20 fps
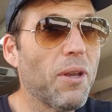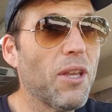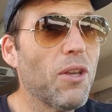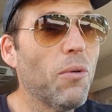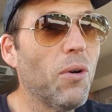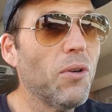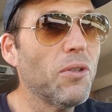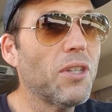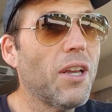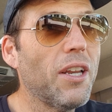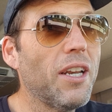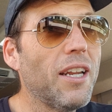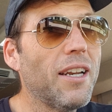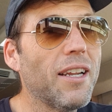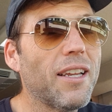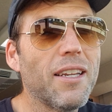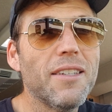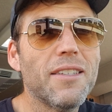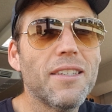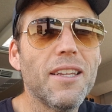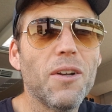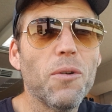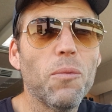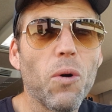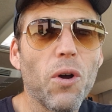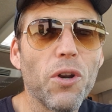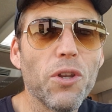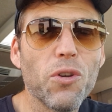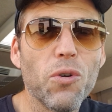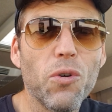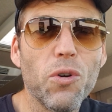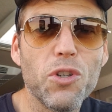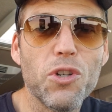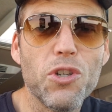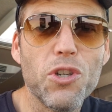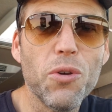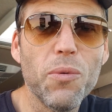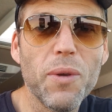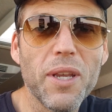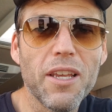but you also need to consider what you're
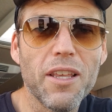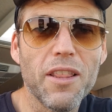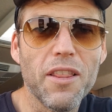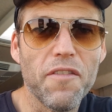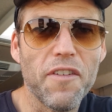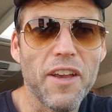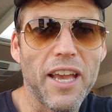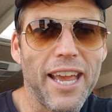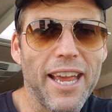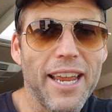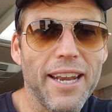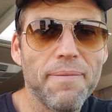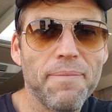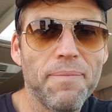doing in the van.